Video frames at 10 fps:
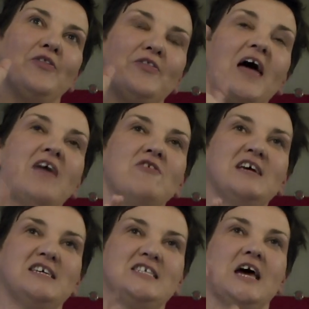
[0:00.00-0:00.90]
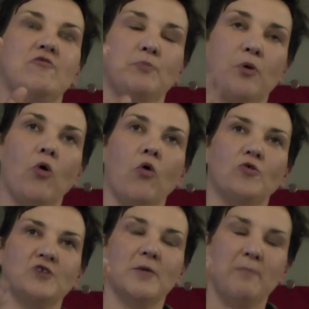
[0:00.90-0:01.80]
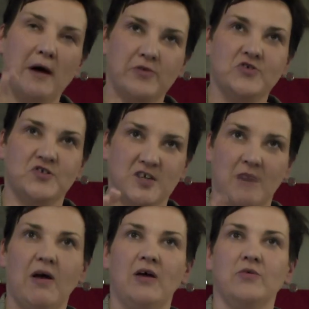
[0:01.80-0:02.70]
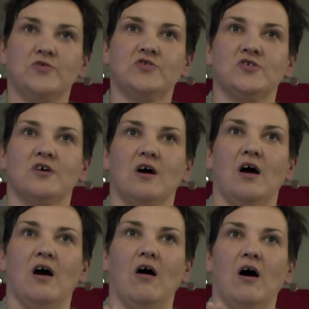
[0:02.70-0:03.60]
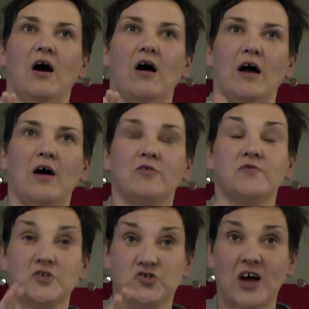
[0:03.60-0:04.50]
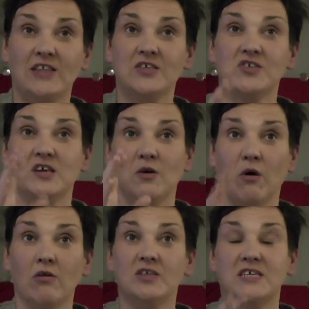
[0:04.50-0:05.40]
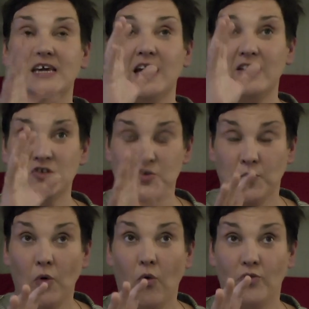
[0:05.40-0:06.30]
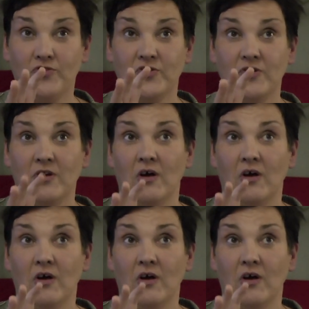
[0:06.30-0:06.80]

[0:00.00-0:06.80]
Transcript: There is a report about to come out for trans equality in sport.